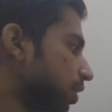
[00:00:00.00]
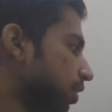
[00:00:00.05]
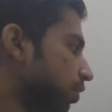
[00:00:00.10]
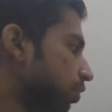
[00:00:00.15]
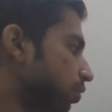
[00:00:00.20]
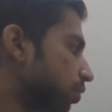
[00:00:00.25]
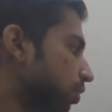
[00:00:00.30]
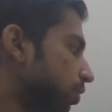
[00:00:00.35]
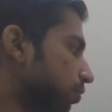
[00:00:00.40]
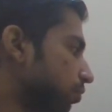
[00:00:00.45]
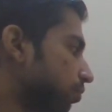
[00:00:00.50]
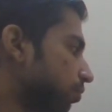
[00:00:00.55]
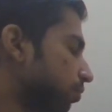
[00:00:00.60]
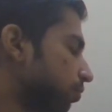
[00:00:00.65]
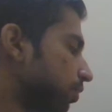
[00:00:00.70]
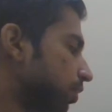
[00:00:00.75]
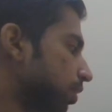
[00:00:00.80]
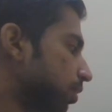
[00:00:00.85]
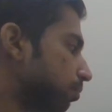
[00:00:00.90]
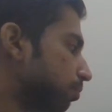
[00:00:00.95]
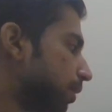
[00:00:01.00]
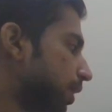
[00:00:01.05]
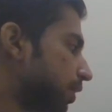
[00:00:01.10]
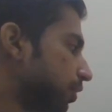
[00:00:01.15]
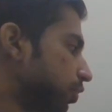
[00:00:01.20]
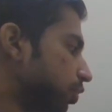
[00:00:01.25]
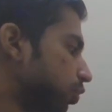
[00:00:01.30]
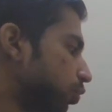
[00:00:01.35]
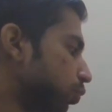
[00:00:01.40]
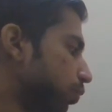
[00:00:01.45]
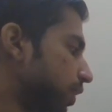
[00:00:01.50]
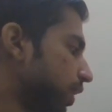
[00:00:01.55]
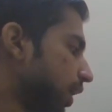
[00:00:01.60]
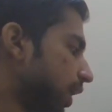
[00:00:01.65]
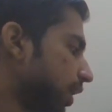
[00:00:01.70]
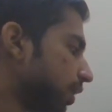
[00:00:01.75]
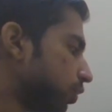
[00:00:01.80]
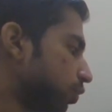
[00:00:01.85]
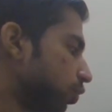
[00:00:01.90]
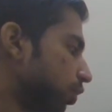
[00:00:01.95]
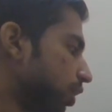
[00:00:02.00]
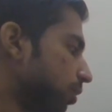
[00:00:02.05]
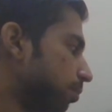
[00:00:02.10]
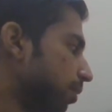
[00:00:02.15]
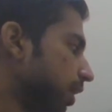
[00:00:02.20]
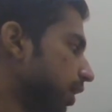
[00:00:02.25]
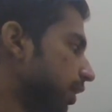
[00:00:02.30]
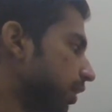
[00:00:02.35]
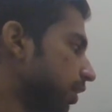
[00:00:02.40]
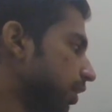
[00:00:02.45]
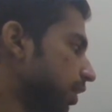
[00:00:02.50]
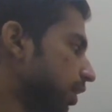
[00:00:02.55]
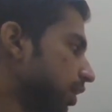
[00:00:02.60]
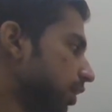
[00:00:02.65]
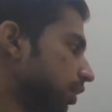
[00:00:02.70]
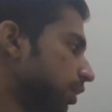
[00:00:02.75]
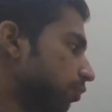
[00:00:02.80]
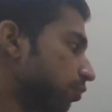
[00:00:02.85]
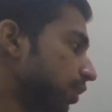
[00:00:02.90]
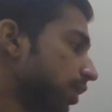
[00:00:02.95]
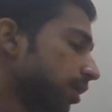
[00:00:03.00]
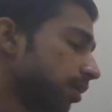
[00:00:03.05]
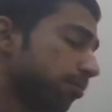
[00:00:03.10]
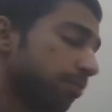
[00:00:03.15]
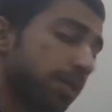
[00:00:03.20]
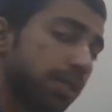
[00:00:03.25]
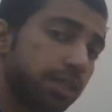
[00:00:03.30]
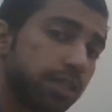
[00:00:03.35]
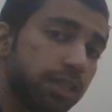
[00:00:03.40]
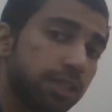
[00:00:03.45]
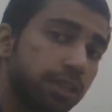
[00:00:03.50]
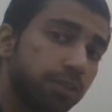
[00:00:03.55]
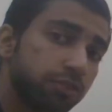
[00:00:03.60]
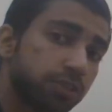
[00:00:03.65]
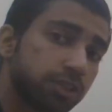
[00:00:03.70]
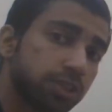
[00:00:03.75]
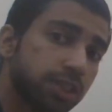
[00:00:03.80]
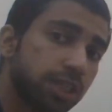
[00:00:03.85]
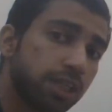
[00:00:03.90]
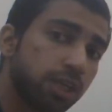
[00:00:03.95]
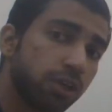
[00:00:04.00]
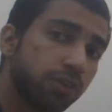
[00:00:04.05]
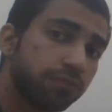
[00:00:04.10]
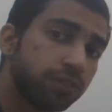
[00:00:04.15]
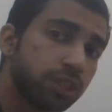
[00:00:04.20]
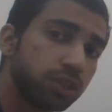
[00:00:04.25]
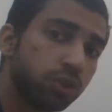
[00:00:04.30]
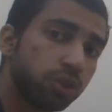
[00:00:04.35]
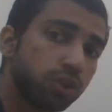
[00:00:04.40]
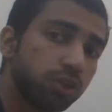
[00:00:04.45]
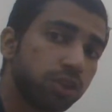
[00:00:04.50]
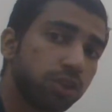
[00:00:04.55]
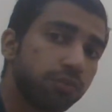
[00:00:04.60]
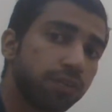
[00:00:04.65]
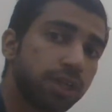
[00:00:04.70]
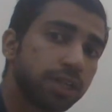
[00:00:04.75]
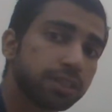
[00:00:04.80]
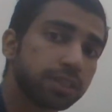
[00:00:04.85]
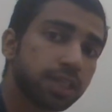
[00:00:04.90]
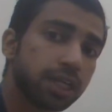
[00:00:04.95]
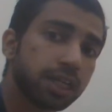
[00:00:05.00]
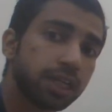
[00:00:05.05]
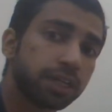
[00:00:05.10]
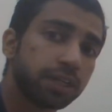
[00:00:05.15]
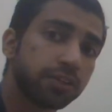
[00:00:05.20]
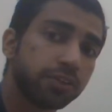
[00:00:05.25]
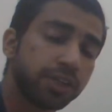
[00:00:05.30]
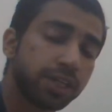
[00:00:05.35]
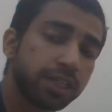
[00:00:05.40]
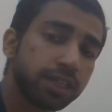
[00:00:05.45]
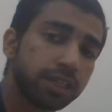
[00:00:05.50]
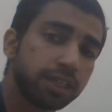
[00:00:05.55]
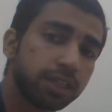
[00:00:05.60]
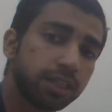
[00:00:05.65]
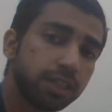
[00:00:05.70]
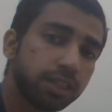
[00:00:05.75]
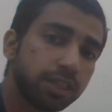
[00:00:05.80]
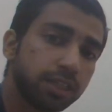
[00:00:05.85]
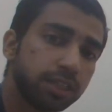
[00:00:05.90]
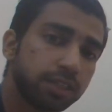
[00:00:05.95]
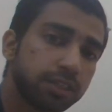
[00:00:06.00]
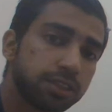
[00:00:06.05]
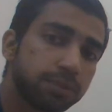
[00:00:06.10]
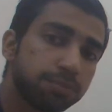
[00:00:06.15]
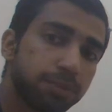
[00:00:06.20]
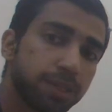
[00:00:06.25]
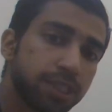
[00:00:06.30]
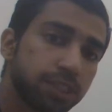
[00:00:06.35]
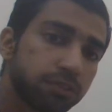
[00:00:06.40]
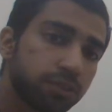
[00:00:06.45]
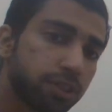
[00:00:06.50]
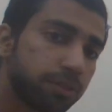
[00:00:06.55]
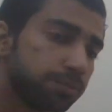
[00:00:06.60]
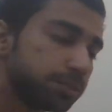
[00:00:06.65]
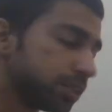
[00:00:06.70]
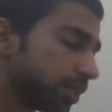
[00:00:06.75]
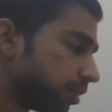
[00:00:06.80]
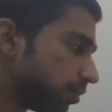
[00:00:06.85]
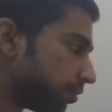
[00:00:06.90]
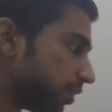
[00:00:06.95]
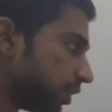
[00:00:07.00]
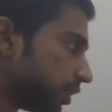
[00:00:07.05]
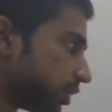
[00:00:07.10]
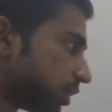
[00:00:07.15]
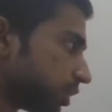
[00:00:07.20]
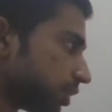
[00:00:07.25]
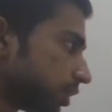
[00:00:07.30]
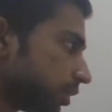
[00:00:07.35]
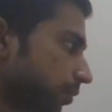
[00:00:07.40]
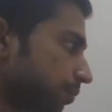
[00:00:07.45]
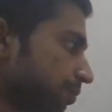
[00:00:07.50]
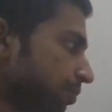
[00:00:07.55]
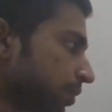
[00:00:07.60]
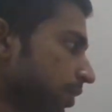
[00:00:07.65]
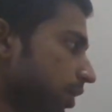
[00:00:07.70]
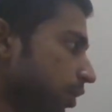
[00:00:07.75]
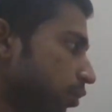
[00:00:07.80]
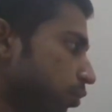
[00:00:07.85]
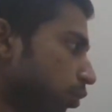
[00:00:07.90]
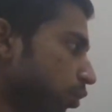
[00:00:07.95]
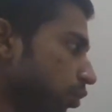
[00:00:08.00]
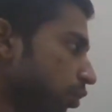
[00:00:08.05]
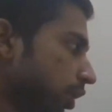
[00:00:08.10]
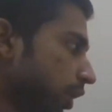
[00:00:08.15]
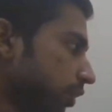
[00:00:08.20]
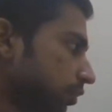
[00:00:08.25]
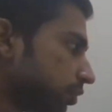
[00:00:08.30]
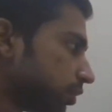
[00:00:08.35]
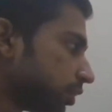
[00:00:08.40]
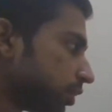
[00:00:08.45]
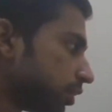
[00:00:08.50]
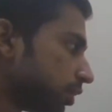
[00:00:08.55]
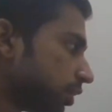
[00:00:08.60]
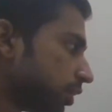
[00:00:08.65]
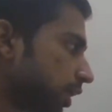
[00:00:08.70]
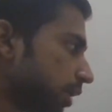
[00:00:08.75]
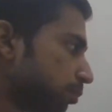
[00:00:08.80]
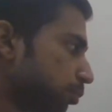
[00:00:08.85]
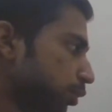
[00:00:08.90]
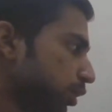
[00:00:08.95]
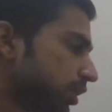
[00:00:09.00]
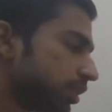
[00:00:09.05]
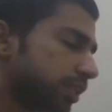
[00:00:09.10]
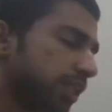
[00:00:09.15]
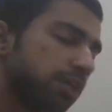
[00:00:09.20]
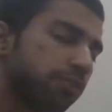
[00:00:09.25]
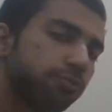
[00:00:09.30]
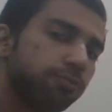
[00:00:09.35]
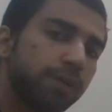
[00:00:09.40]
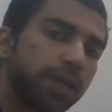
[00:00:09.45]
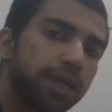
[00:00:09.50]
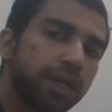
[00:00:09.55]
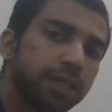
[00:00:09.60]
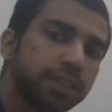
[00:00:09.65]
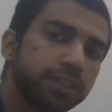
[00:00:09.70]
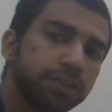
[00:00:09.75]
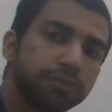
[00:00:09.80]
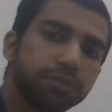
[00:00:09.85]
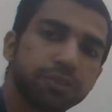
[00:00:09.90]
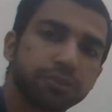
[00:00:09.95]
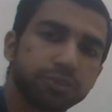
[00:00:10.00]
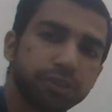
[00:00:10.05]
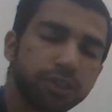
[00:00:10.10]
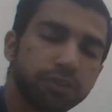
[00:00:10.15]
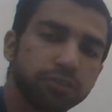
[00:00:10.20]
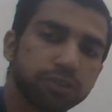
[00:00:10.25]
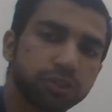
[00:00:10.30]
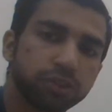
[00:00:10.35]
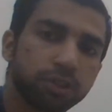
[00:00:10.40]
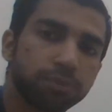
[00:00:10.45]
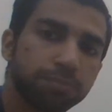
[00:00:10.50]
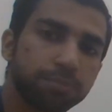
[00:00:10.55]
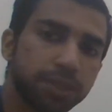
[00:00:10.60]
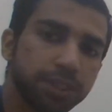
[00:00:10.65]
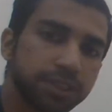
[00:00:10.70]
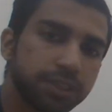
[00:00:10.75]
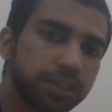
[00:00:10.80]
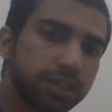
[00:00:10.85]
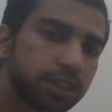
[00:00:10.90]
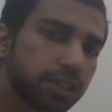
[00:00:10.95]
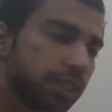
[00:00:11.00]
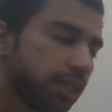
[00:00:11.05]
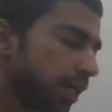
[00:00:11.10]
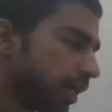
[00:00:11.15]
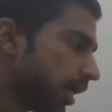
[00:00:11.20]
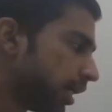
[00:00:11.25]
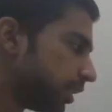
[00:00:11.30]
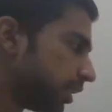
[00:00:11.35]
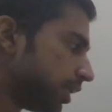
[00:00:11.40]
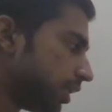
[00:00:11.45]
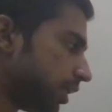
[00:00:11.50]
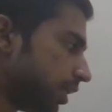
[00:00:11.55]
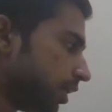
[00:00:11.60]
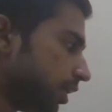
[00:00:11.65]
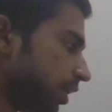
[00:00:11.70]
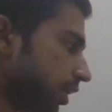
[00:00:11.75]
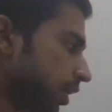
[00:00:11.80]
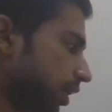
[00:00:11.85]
Mario Rui and Koulibaly. But it was Salah of the old. The way Salah created space for himself, he rolled out Napoli's left back as if he was not present, and then he